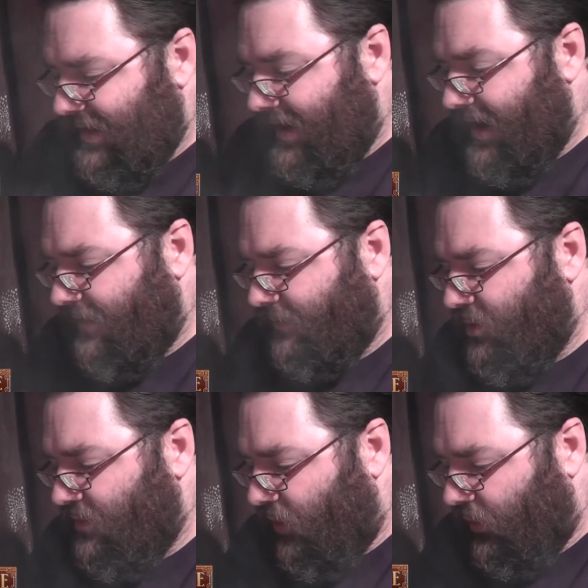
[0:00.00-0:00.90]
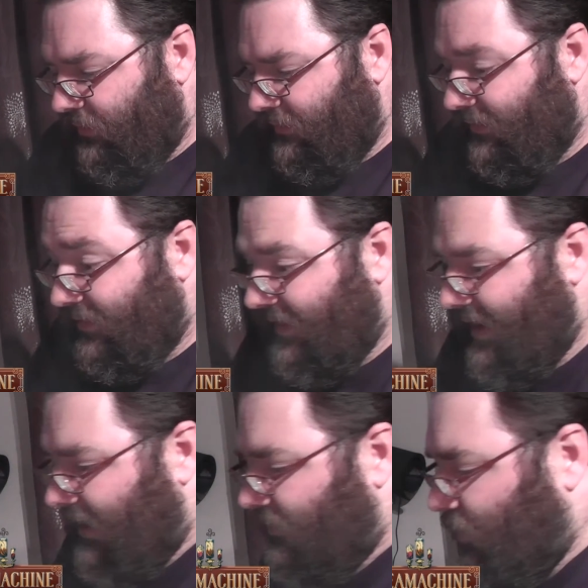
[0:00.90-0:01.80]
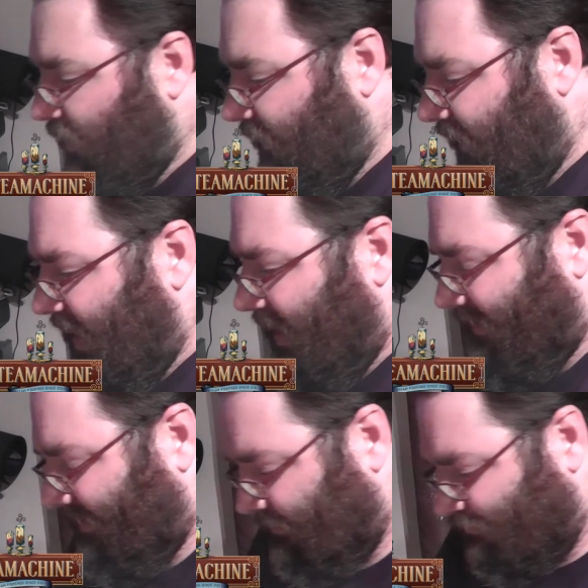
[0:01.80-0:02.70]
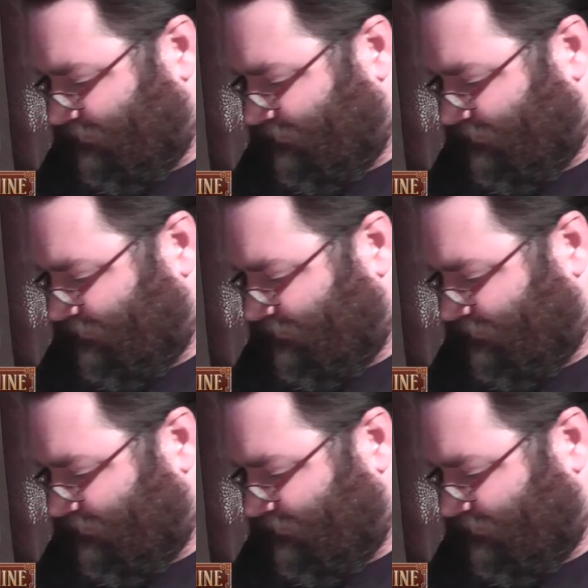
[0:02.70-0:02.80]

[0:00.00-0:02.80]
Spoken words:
let's move on to the next one on the list.